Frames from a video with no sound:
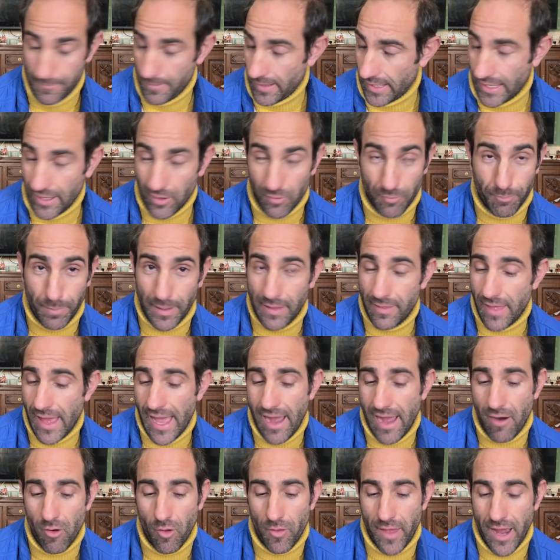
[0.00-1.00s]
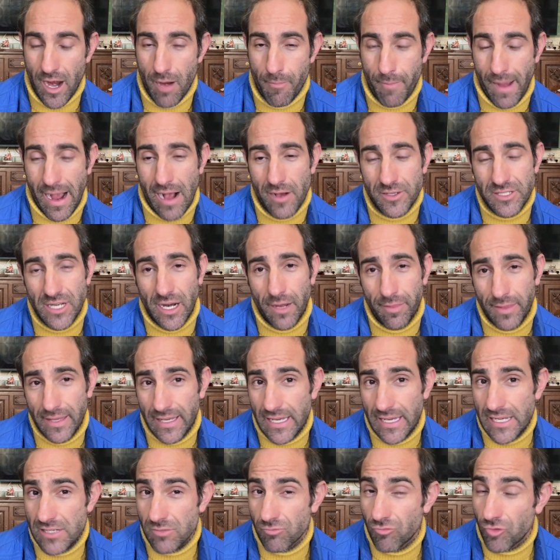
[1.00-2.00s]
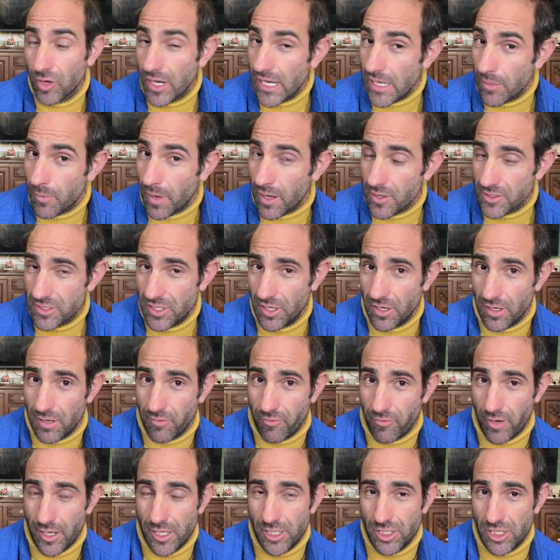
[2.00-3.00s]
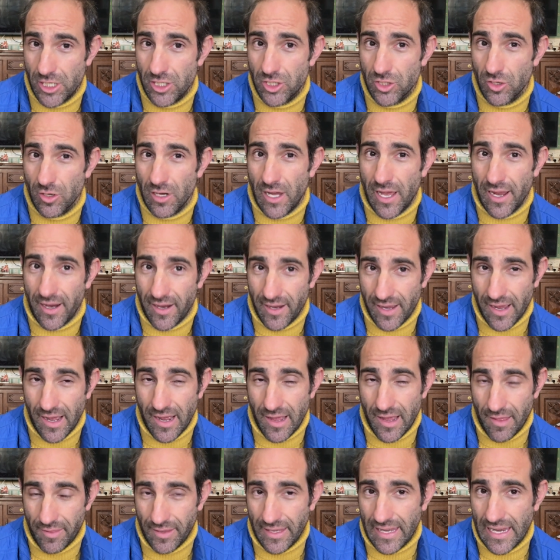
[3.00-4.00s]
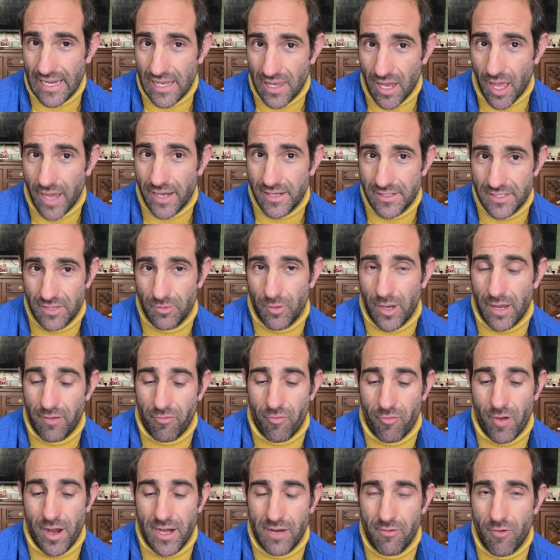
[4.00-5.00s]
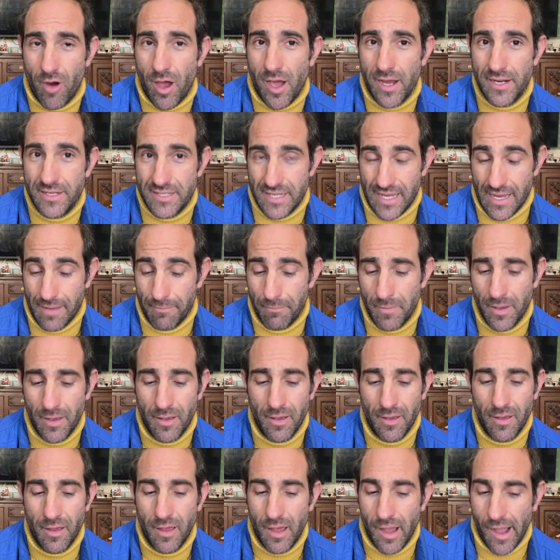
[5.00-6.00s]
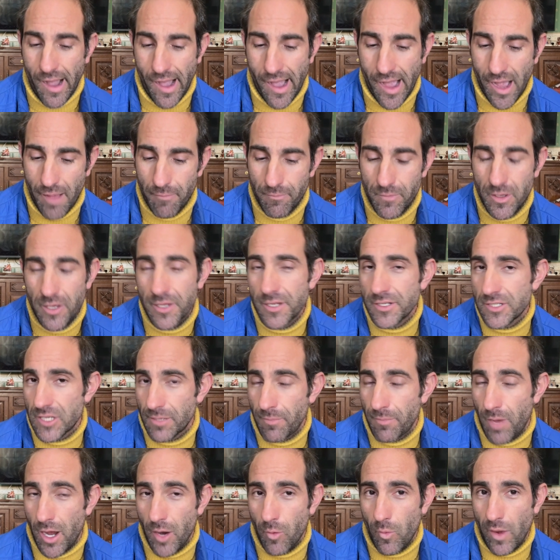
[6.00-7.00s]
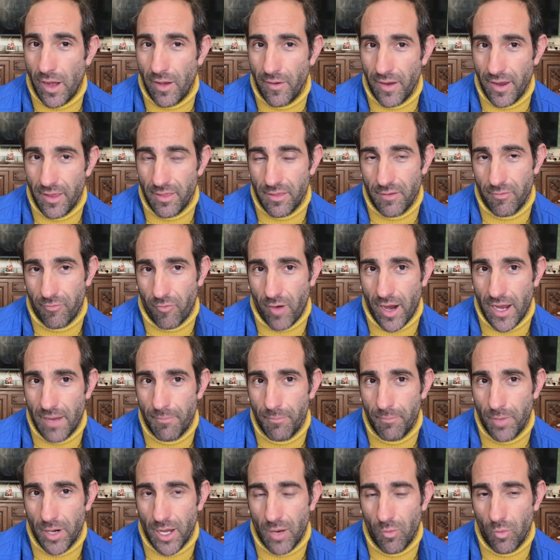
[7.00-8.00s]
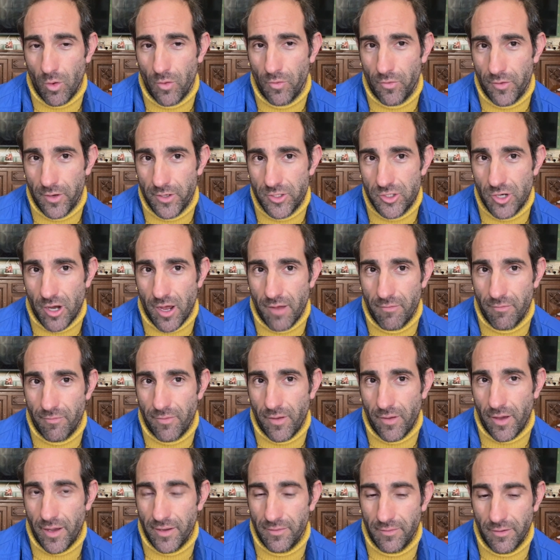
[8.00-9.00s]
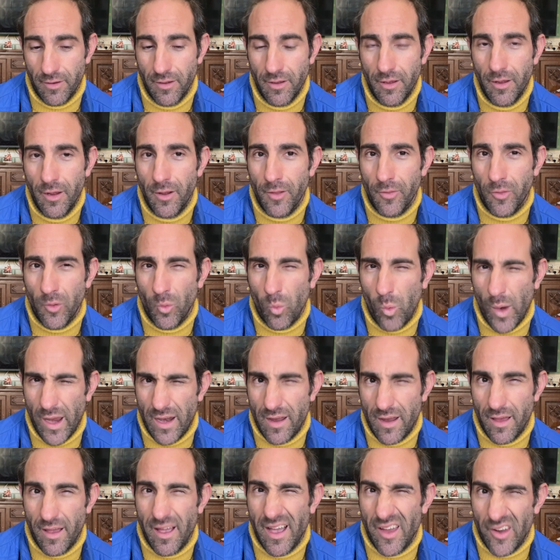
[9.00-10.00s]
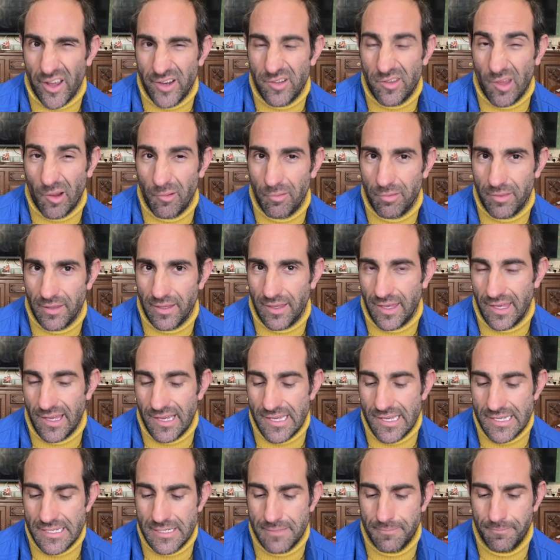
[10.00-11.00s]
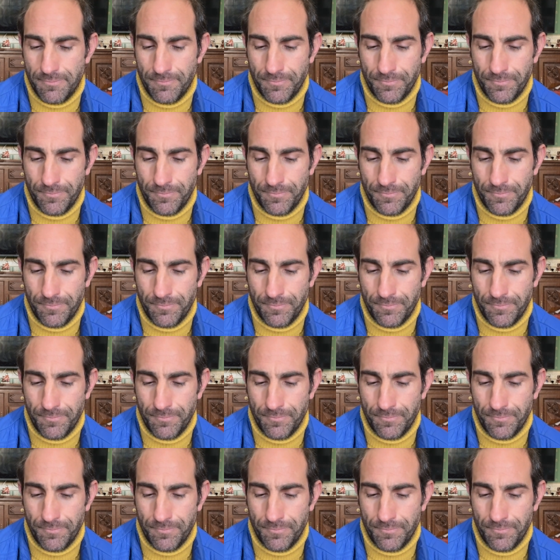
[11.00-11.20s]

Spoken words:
He'll be there or thereabouts, and I think he's really well suited to Freddie Ginger. I think he likes the way Freddie rides him, so he might well hit the frame. But I wanted to try and find the winner, and I don't think he is.